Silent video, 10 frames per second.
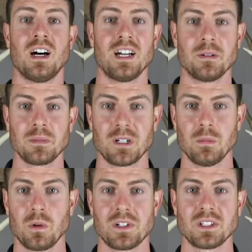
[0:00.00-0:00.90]
Hi, I'm
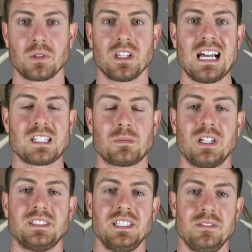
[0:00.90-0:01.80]
Garrett Bulkus with Last
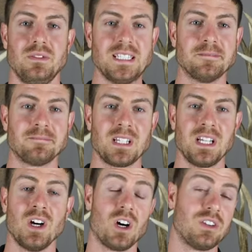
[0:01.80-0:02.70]
Breath TV.
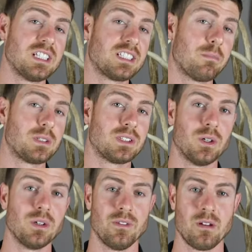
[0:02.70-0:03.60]
On this
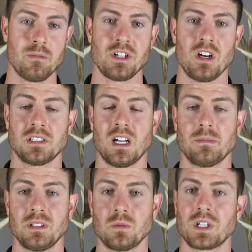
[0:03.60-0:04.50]
episode of Image
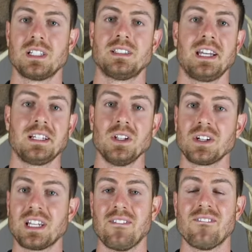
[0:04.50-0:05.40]
Autopsy, we're gonna take a
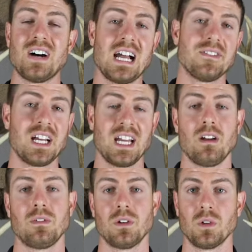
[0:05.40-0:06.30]
look at a five and a
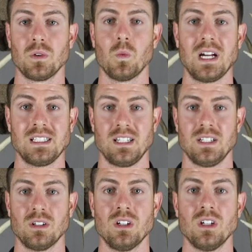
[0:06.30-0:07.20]
half year old
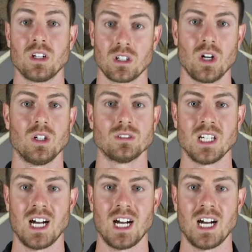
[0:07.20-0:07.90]
whitetail called